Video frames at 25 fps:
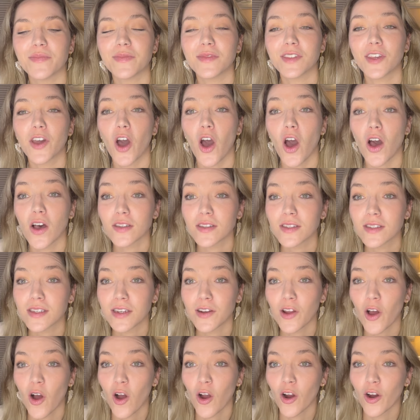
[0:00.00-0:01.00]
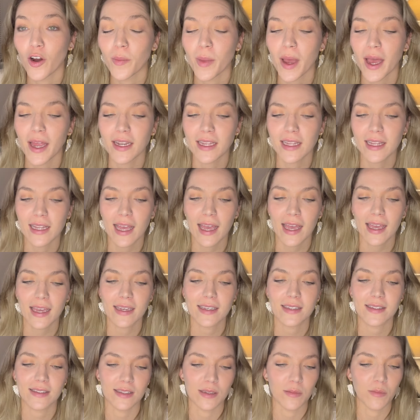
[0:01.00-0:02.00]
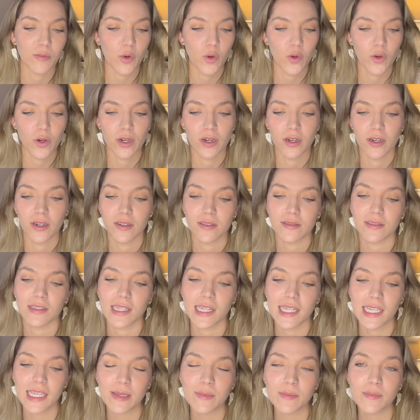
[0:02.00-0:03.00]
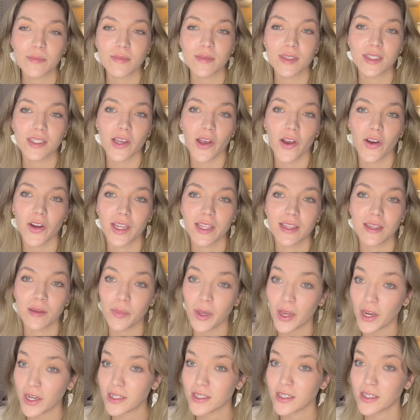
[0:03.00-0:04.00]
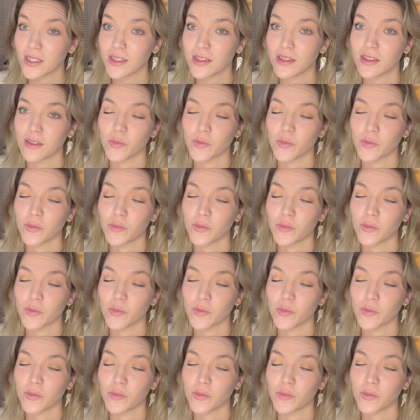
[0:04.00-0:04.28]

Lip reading: Cost an arm and a leg, the more limbs are in the painting,